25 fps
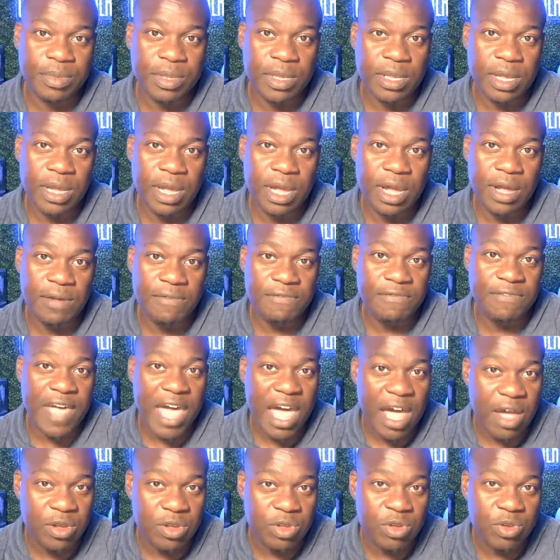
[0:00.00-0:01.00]

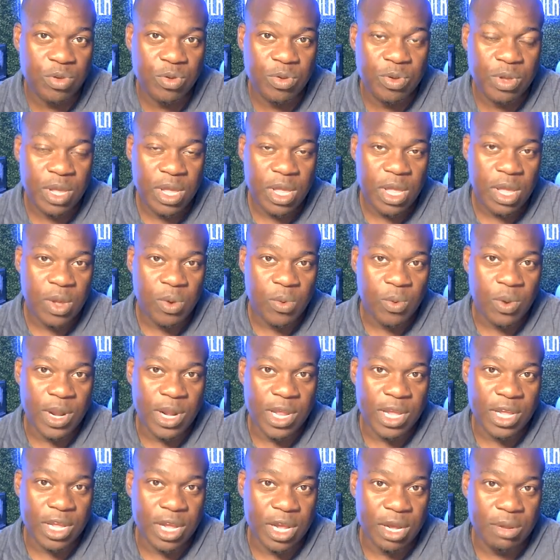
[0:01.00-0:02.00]
value when
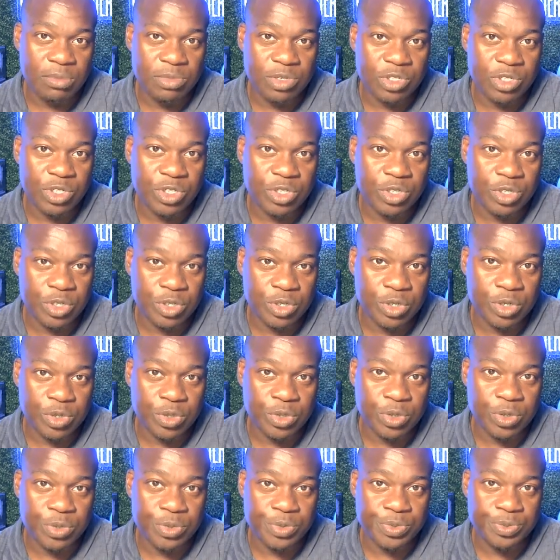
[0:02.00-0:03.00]
it comes
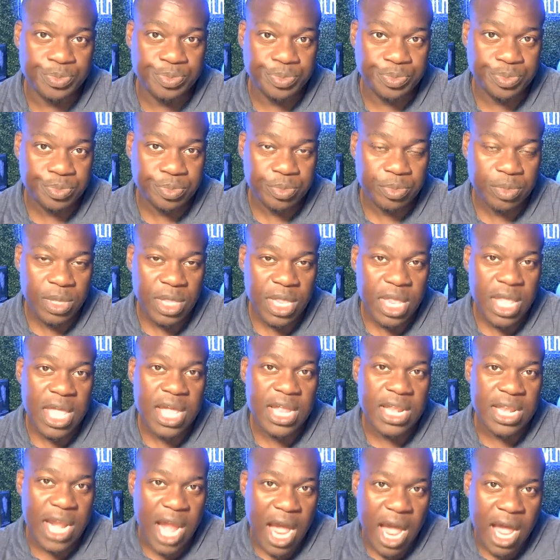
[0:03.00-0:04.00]
to
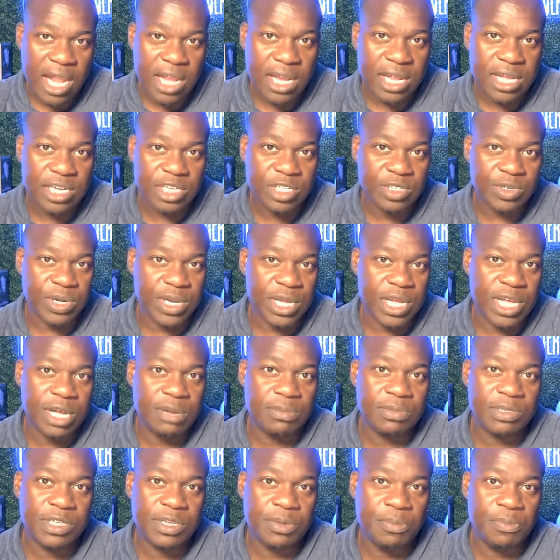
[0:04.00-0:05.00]
knowledge, when it
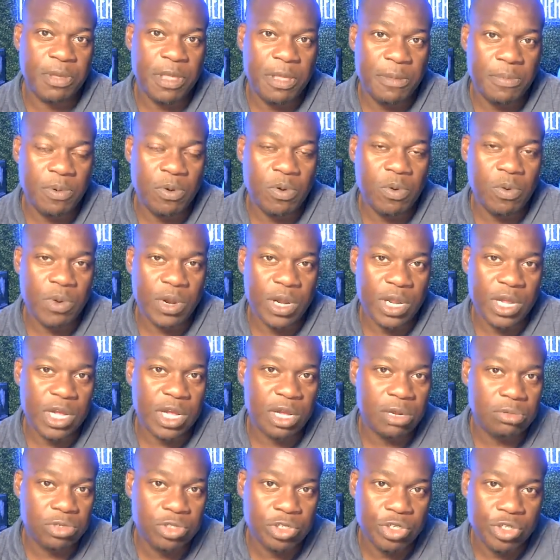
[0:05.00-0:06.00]
comes to people, when it
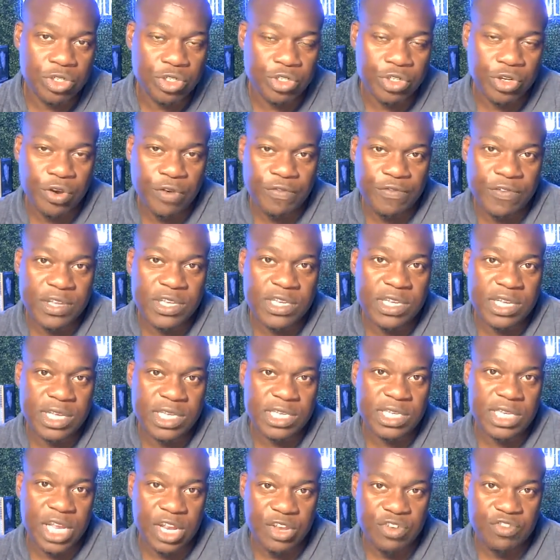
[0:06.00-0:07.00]
comes to service,
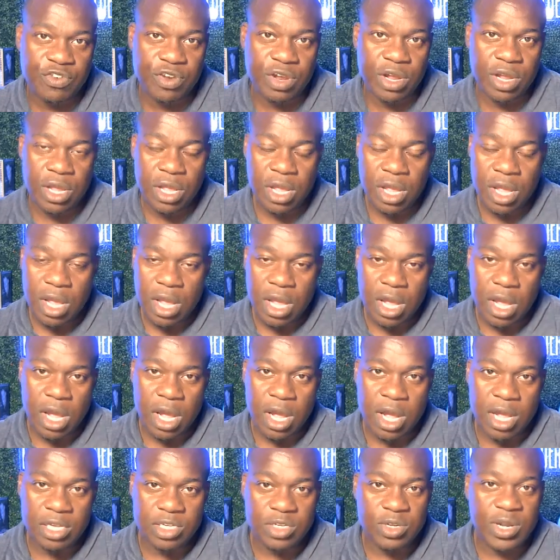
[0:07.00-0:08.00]
etc.
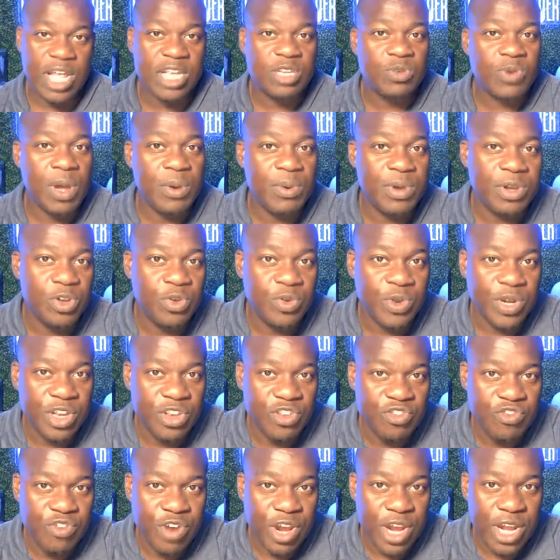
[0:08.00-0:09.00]
So that's why we do
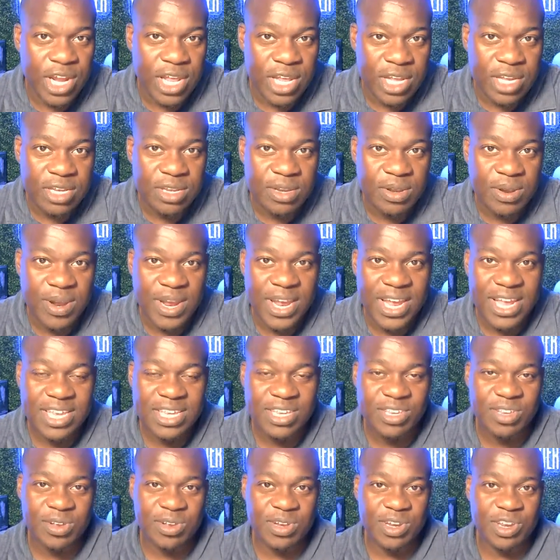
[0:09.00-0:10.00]
these trainings,
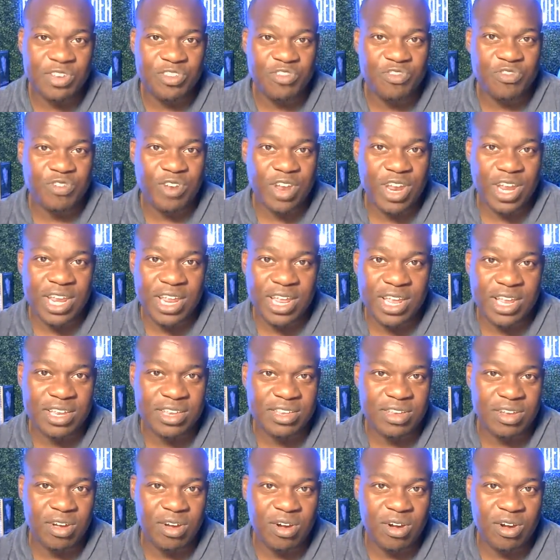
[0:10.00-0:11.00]
right? So these
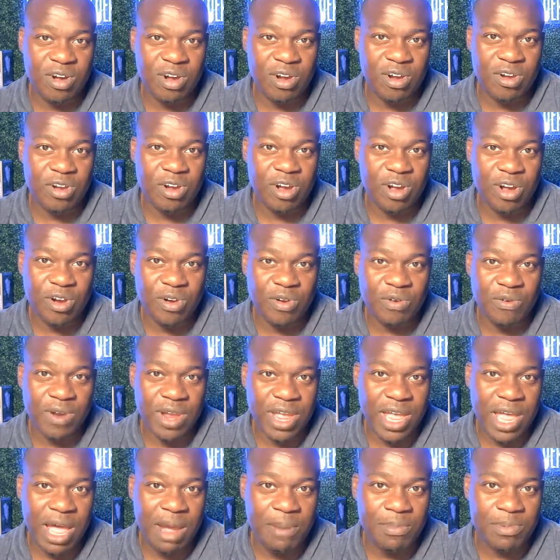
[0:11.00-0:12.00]
trainings are a
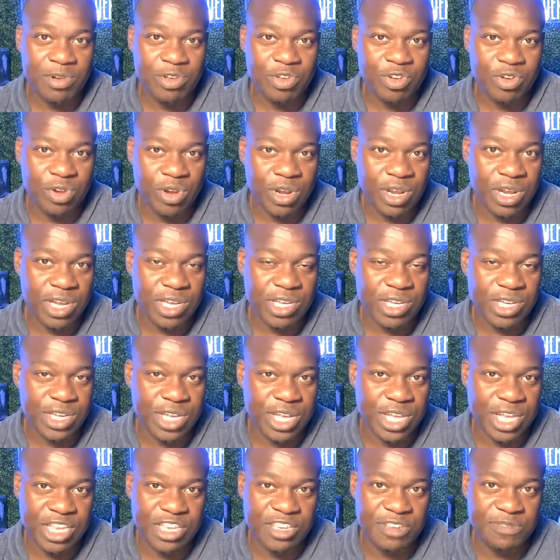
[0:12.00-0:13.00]
great opportunity to
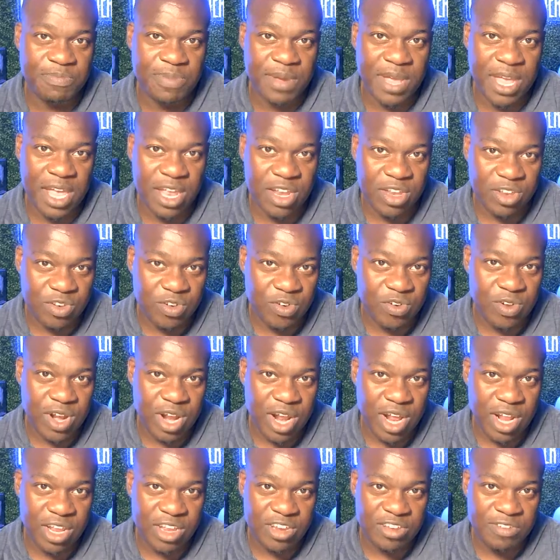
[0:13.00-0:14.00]
expand your
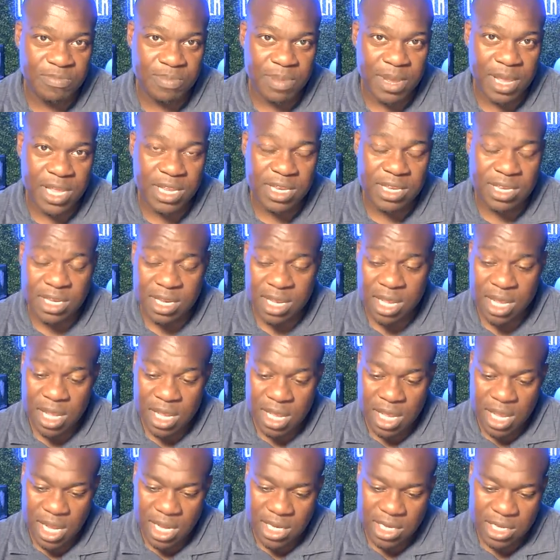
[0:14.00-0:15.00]
knowledge base.
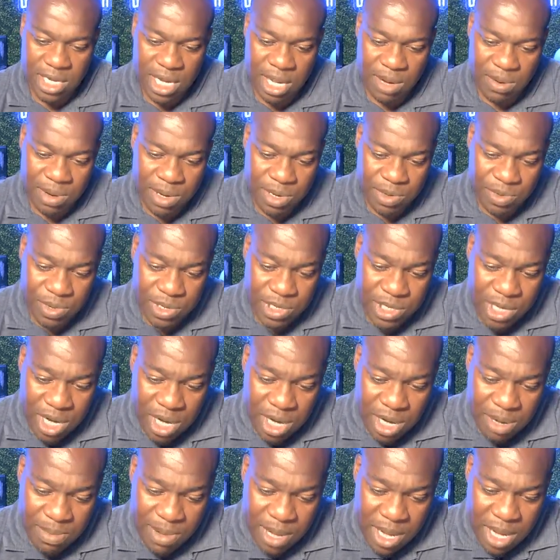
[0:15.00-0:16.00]
And today we're
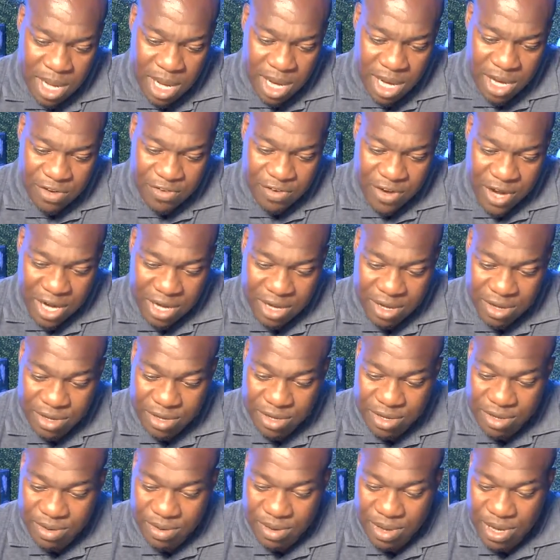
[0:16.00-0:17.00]
talking about
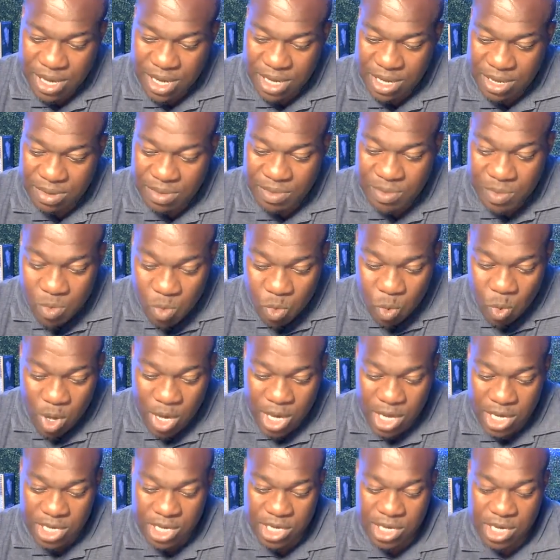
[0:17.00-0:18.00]
contractors, right?
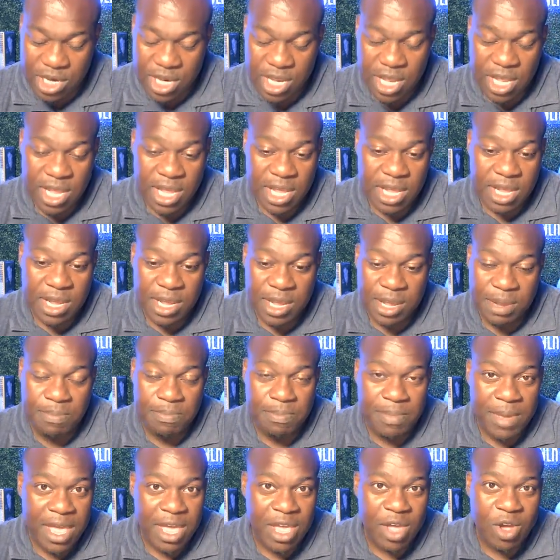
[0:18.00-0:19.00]
Which could
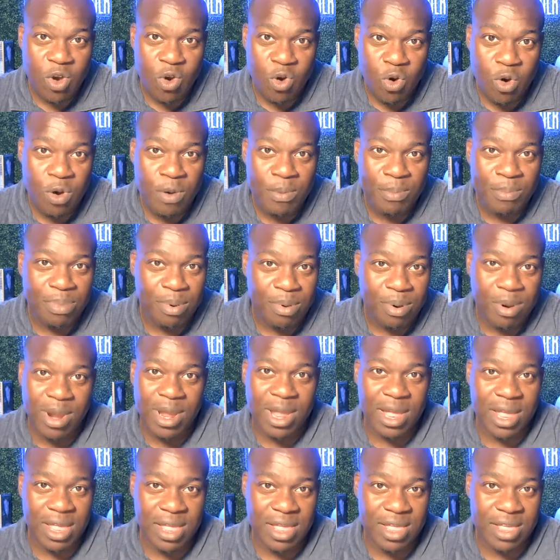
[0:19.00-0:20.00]
make or
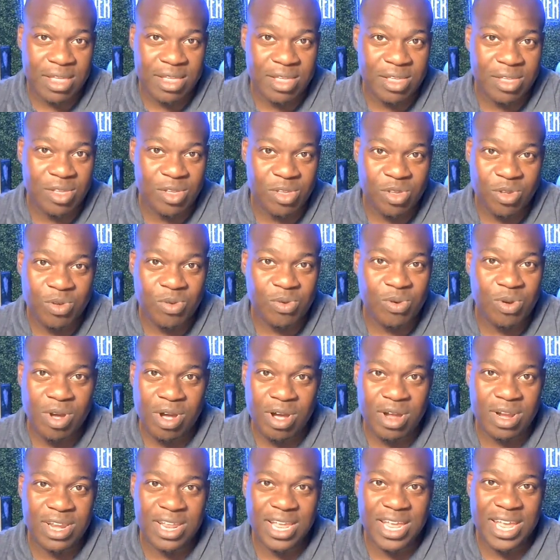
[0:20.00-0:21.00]
break you
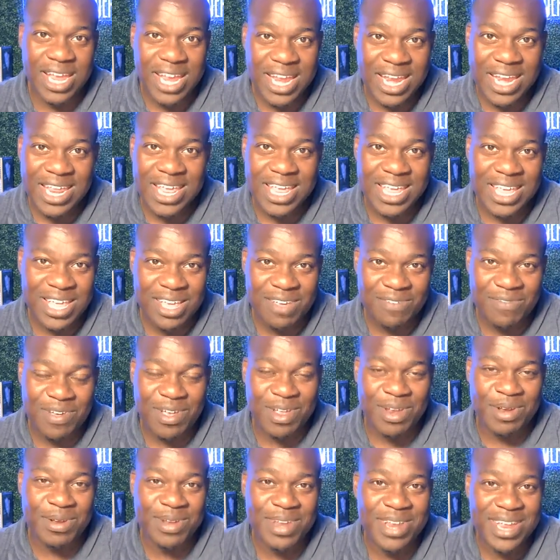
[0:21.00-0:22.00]
on any
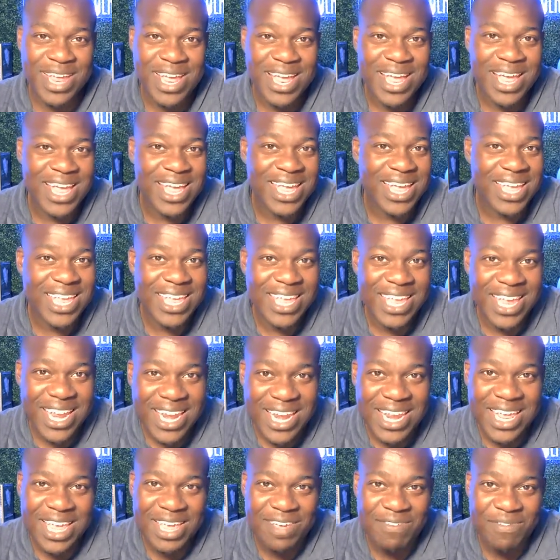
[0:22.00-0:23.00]
given
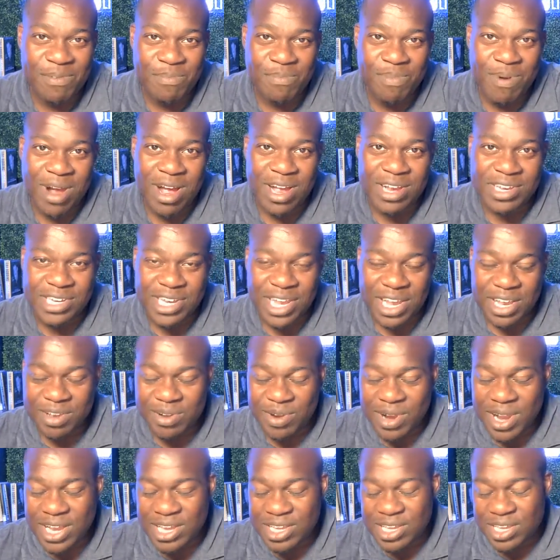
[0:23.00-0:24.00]
project,
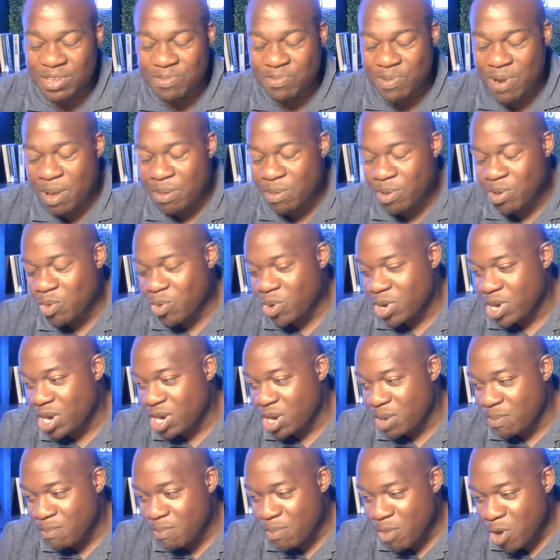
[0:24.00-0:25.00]
right? It's probably one of
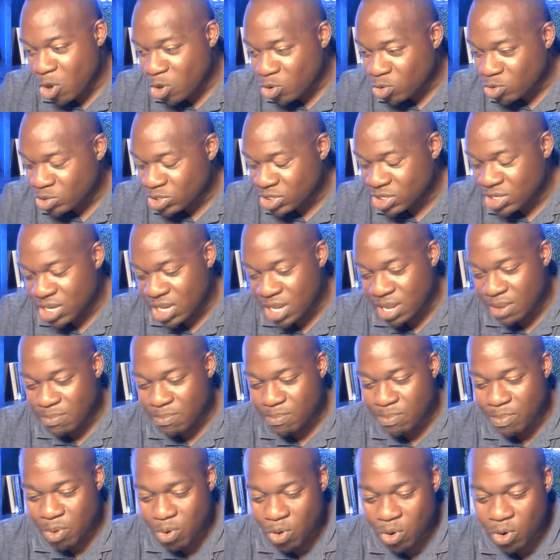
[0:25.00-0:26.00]
the most
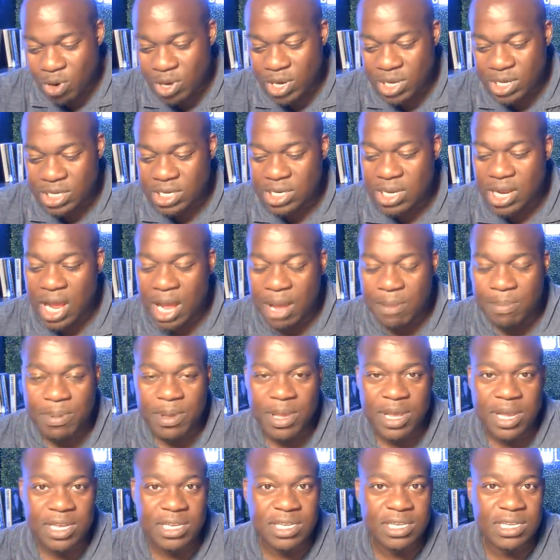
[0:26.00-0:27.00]
important
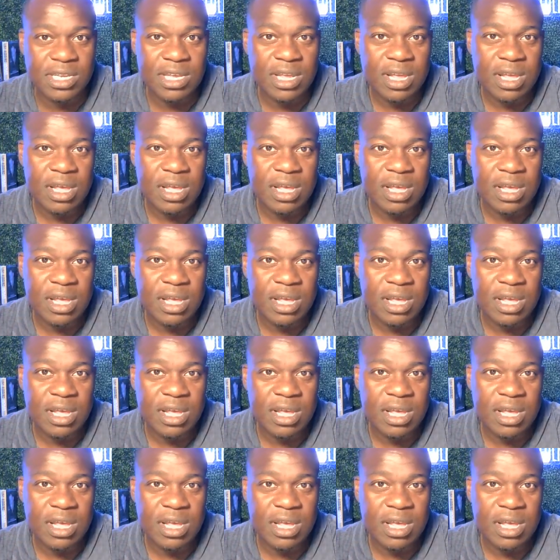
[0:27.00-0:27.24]
topics